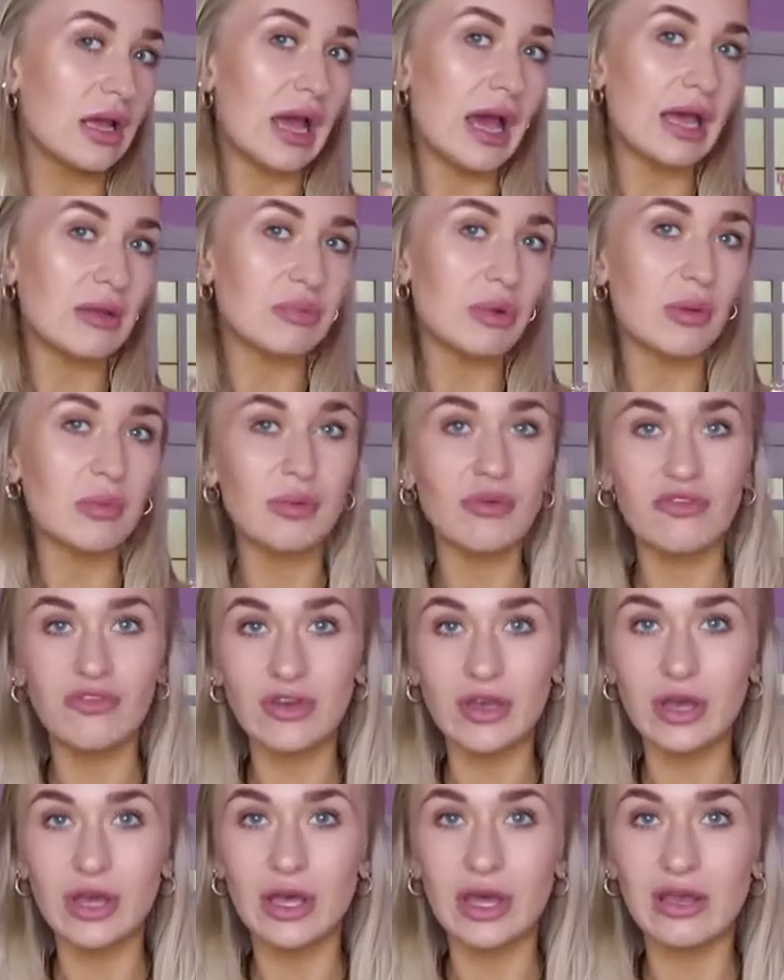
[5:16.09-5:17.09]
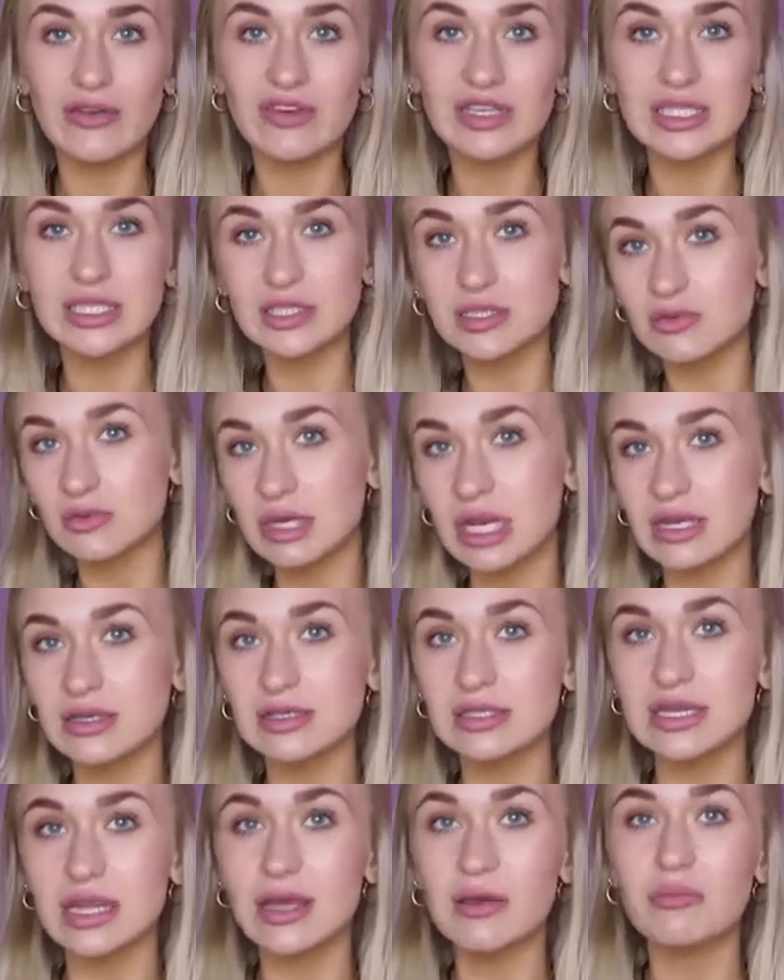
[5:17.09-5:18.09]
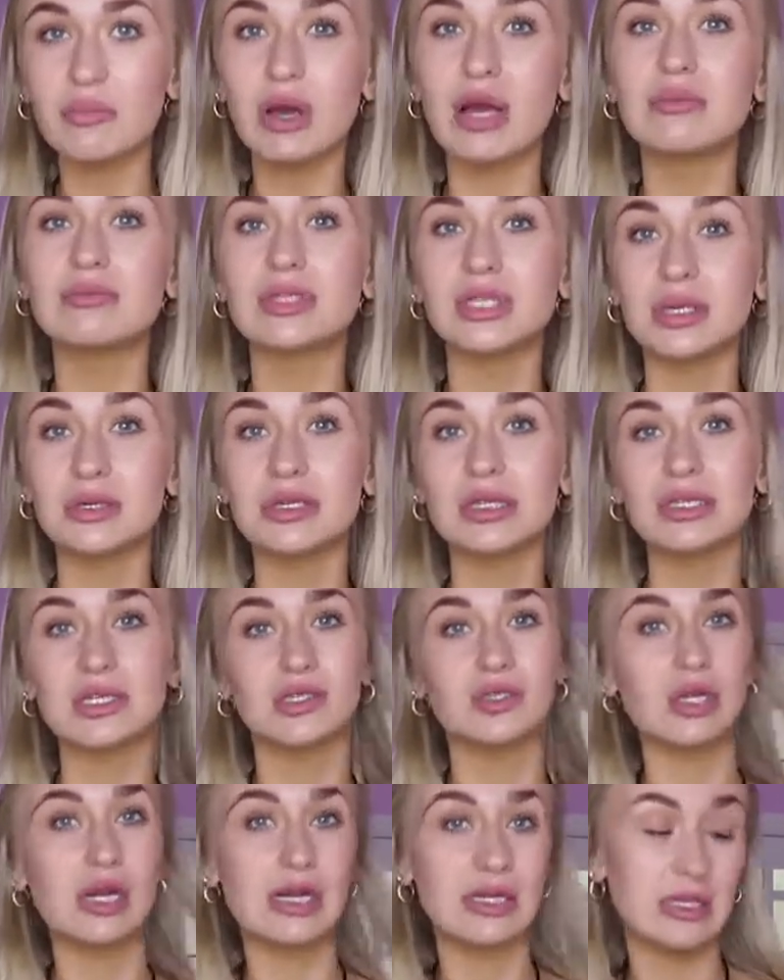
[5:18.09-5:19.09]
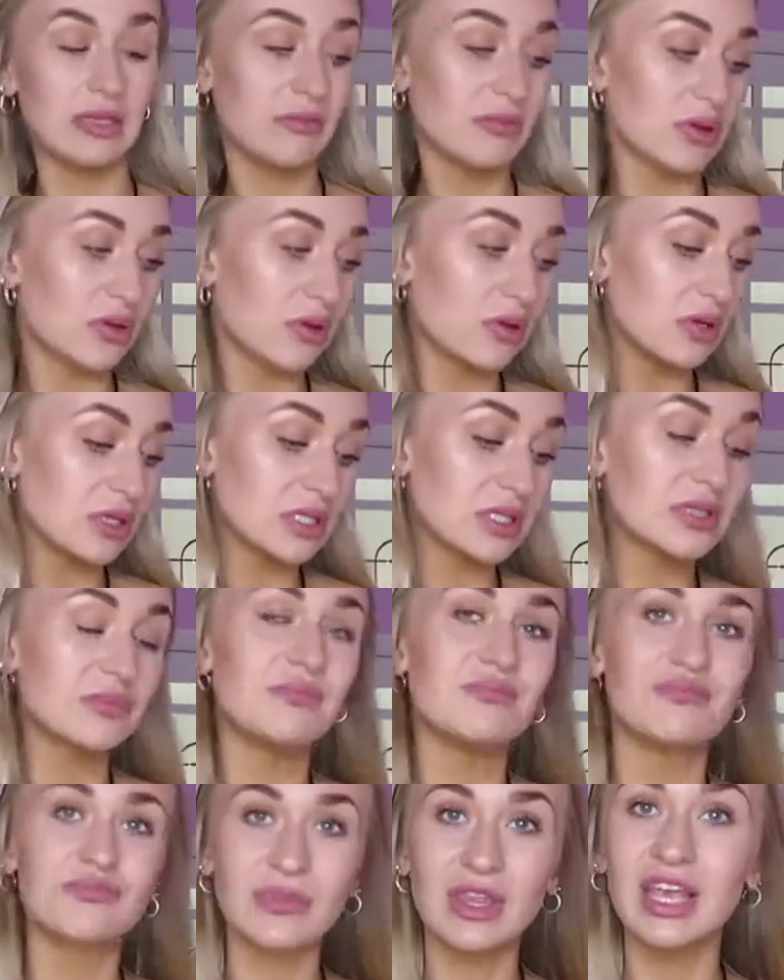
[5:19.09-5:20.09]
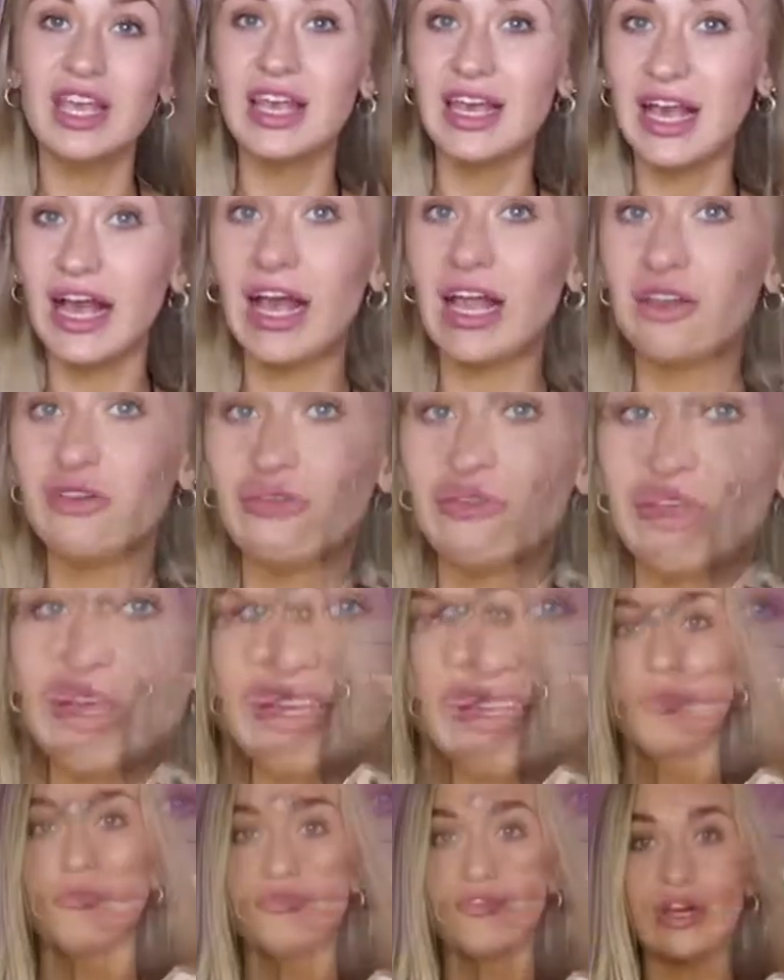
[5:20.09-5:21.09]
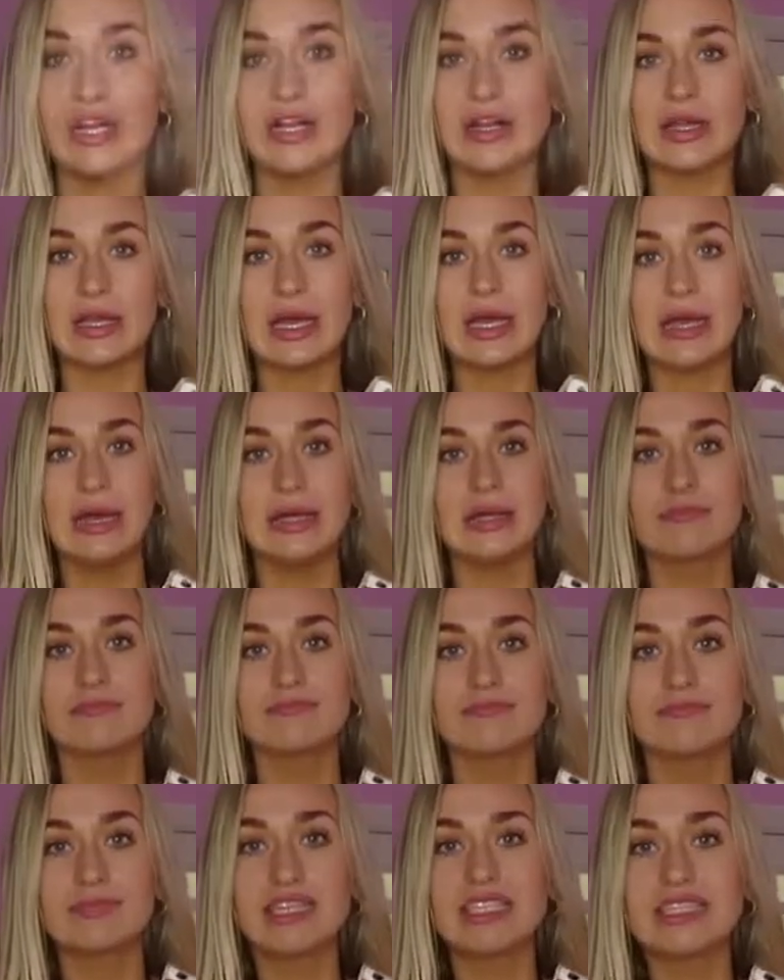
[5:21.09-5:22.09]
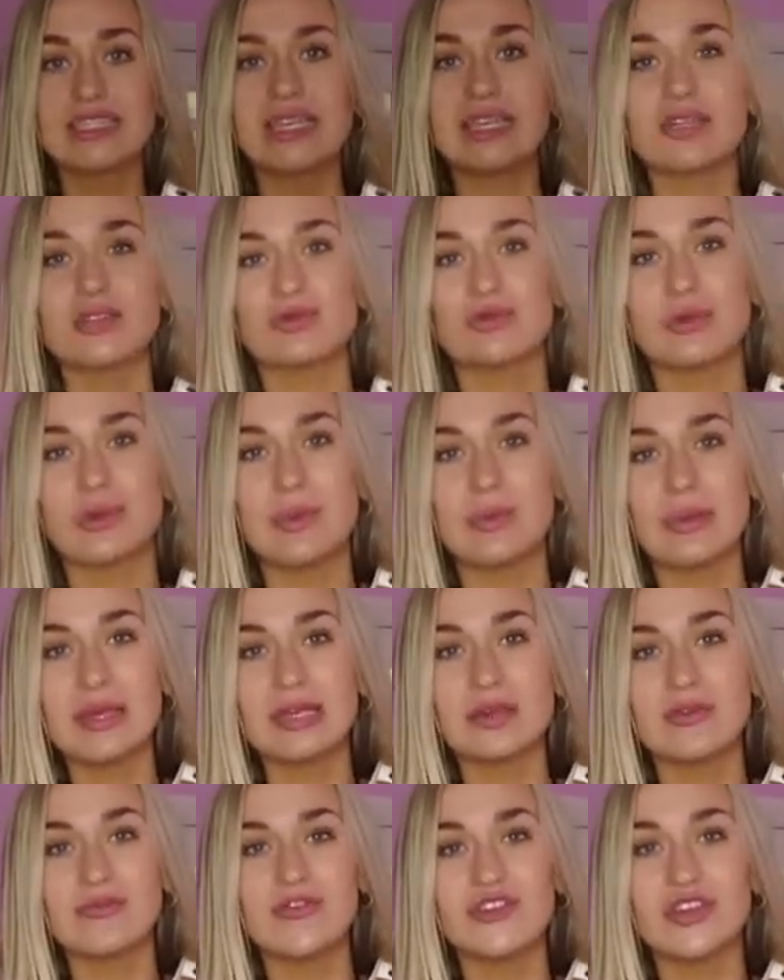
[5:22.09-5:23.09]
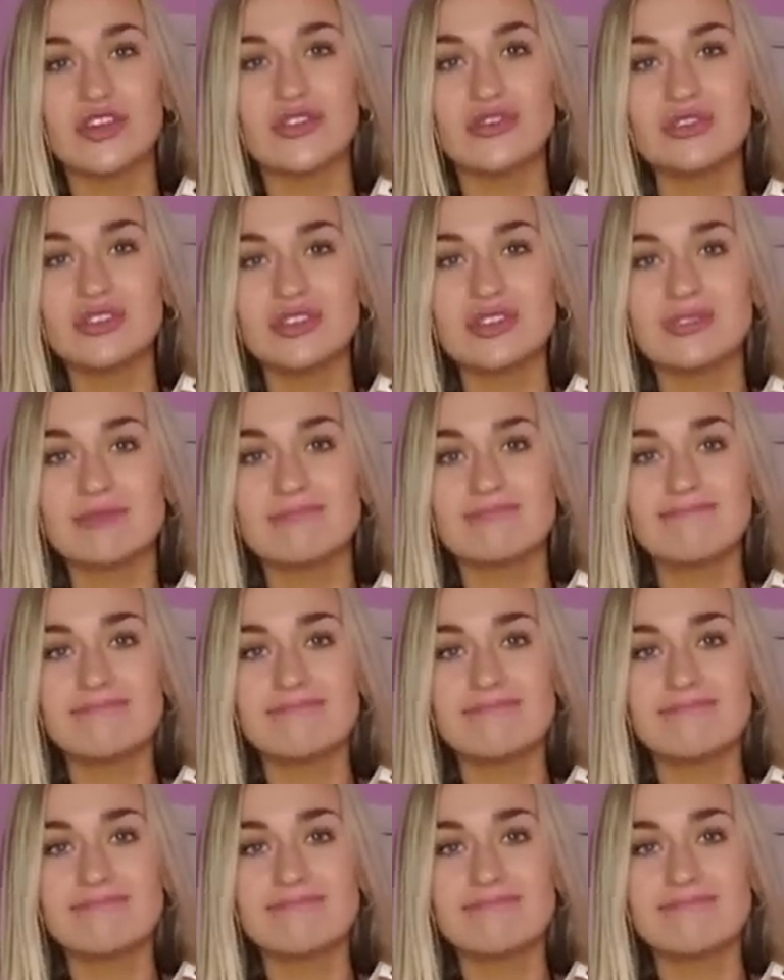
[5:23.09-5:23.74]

I probably prefer if I seen someone else in it but I'm so glad I tried it because I love this right okay this next one I'm a bit confused